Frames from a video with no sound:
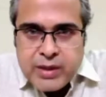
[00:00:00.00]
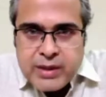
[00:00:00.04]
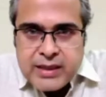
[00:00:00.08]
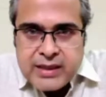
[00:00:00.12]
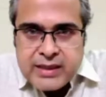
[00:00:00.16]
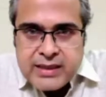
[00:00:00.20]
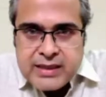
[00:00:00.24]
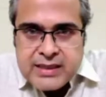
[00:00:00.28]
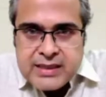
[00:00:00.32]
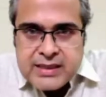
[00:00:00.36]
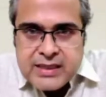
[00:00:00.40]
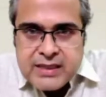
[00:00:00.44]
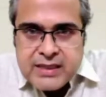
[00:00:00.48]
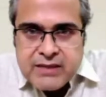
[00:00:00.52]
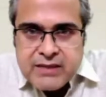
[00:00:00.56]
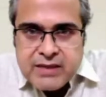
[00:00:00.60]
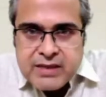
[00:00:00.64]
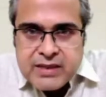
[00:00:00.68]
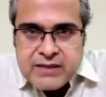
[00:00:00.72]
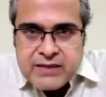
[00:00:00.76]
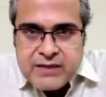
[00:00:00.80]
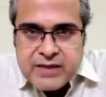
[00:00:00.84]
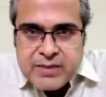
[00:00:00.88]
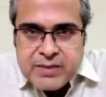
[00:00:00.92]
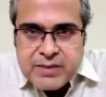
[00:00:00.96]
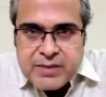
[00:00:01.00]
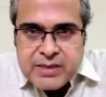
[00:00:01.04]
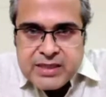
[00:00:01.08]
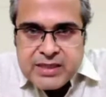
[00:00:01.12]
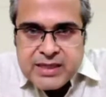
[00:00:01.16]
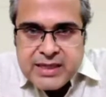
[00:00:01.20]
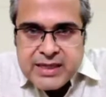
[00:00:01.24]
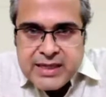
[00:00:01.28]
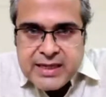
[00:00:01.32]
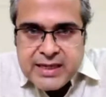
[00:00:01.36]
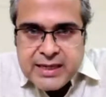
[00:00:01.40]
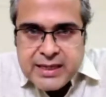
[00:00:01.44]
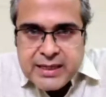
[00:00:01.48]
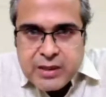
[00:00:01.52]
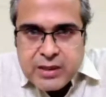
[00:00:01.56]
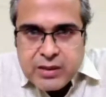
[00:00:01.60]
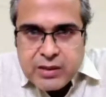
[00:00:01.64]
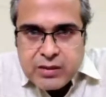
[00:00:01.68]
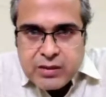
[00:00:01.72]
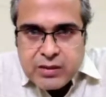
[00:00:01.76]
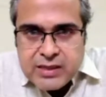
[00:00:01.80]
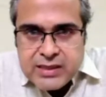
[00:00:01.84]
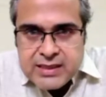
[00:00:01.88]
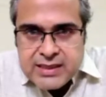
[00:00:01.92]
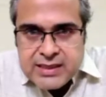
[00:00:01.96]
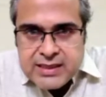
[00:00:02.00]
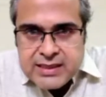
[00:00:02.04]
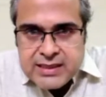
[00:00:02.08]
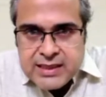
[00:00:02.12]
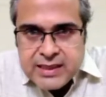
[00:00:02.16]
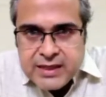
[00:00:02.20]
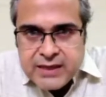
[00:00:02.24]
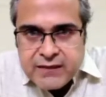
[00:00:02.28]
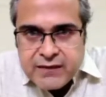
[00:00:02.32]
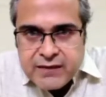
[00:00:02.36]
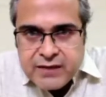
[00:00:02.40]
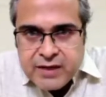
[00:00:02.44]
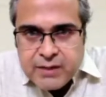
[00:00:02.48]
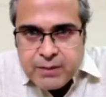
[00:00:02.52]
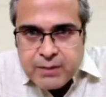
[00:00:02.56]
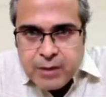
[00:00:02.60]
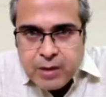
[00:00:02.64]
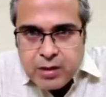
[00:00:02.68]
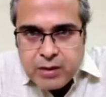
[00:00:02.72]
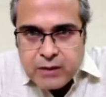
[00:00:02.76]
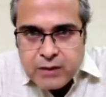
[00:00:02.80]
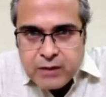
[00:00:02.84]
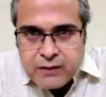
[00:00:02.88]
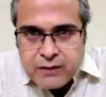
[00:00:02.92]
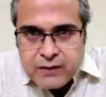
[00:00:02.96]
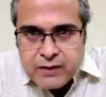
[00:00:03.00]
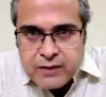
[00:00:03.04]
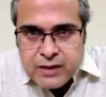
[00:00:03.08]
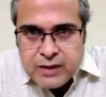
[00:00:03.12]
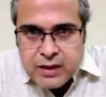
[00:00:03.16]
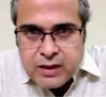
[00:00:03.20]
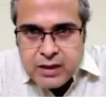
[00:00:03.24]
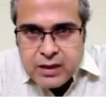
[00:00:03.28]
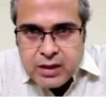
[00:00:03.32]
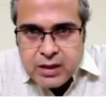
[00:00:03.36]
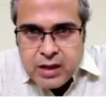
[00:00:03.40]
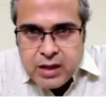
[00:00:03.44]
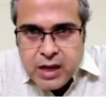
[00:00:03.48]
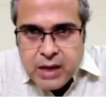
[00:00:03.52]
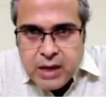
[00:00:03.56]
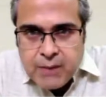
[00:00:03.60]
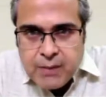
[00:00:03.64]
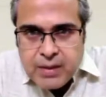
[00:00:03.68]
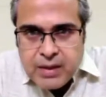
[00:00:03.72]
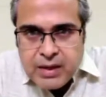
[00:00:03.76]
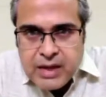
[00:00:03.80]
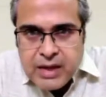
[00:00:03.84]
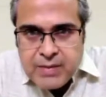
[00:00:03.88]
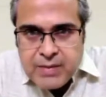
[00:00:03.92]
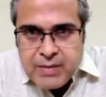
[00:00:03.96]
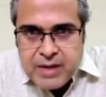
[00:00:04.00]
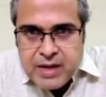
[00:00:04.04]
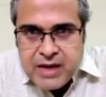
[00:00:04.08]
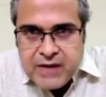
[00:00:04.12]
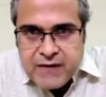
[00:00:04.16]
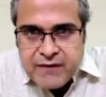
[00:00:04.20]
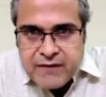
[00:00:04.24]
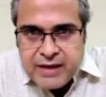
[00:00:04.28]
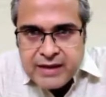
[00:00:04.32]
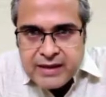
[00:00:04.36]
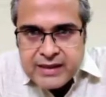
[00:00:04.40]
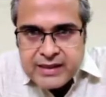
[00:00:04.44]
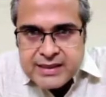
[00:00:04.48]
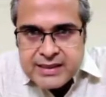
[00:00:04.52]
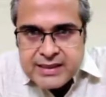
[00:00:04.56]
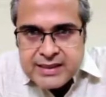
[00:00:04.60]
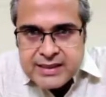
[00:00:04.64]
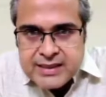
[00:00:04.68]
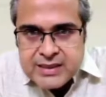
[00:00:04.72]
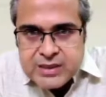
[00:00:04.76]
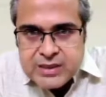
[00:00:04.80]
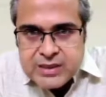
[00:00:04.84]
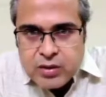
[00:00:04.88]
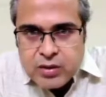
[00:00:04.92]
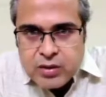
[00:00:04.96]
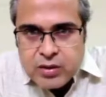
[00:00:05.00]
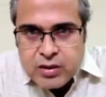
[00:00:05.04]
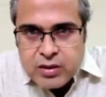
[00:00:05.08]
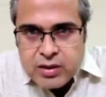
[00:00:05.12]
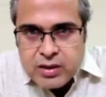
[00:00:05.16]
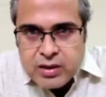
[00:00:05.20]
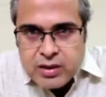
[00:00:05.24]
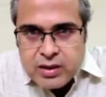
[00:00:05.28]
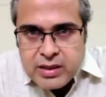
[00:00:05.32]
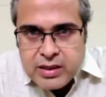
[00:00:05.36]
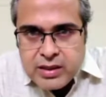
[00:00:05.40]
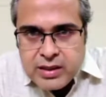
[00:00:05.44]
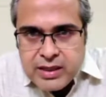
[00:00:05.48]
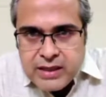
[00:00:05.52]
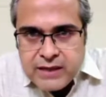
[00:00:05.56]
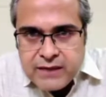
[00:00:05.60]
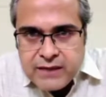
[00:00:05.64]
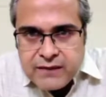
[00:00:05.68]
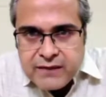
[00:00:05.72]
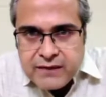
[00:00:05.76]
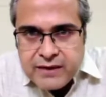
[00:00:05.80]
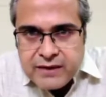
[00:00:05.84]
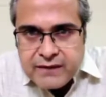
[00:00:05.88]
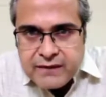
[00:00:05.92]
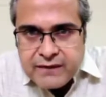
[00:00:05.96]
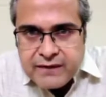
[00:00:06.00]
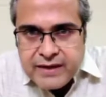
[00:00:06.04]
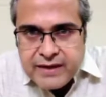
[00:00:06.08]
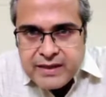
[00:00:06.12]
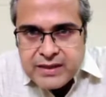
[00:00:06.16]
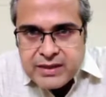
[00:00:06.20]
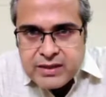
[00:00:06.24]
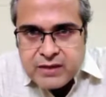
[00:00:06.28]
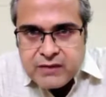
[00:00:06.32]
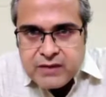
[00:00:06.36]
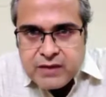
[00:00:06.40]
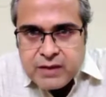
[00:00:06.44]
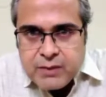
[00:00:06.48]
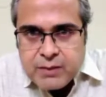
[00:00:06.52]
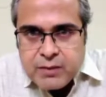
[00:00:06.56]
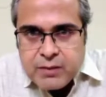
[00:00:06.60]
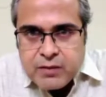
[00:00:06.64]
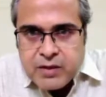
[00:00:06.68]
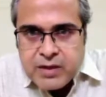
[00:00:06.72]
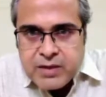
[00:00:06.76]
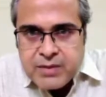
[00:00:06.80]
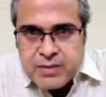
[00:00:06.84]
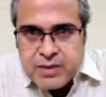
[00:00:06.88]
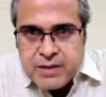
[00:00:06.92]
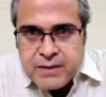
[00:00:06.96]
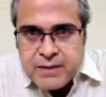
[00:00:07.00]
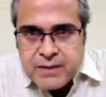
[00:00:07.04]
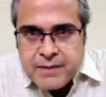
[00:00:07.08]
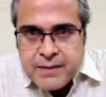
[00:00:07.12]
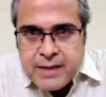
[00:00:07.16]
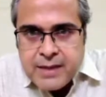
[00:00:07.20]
At this level, it is very much clear. You know, this is the inferior part of the upper lamina. In fact, this is your inferior facet of the upper vertebra.